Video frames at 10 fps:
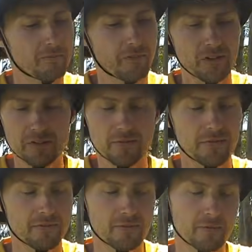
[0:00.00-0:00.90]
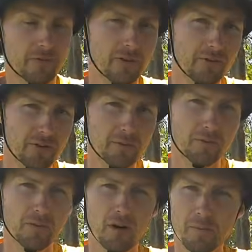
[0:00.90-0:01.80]
feel free
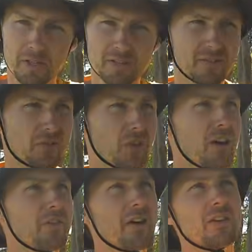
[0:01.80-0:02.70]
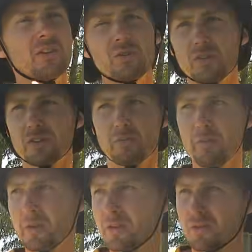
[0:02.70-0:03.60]
to comment if you have other uses.
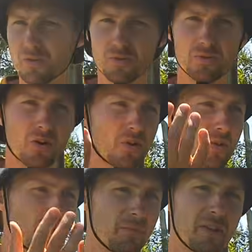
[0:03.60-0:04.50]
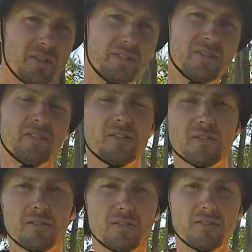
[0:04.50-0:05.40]
Maybe you know the
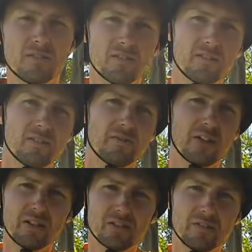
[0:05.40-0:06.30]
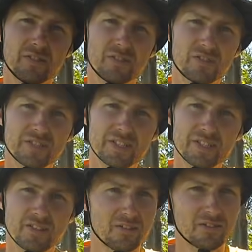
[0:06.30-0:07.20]
medicinal value of this
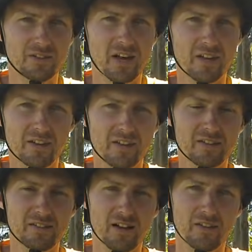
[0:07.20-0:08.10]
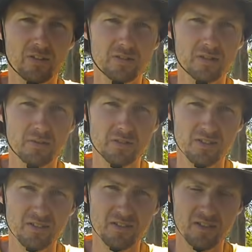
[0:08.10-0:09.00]
tree or other things that I have not
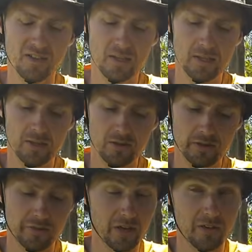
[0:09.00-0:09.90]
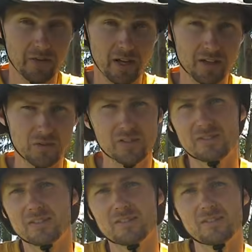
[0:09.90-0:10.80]
mentioned, or if you have other
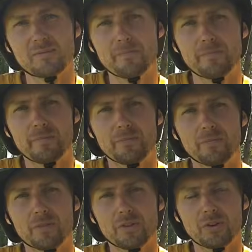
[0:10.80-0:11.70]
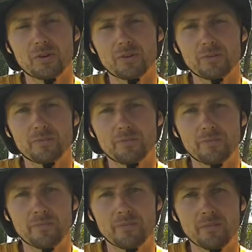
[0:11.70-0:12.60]
questions. So
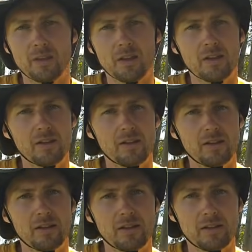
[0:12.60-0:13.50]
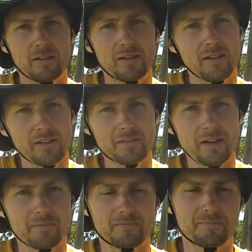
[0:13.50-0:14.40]
until next
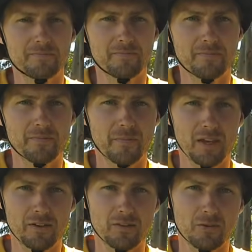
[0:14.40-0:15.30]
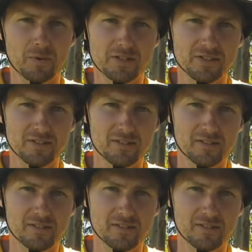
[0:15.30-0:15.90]
time, thank you so much.